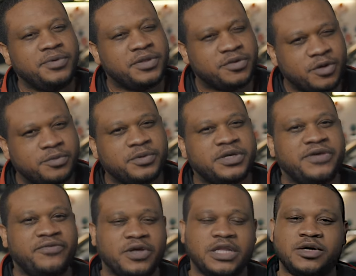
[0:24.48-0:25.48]
We thought we'll
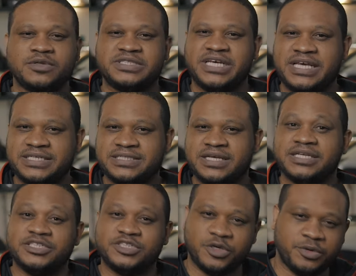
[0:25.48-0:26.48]
give you a little taste
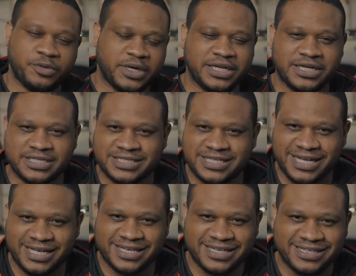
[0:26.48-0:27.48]
and show you what it looks
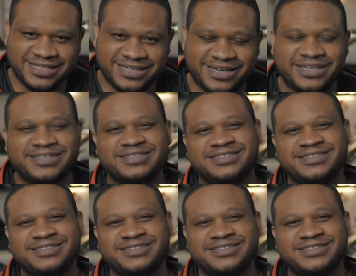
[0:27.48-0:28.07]
like, all right?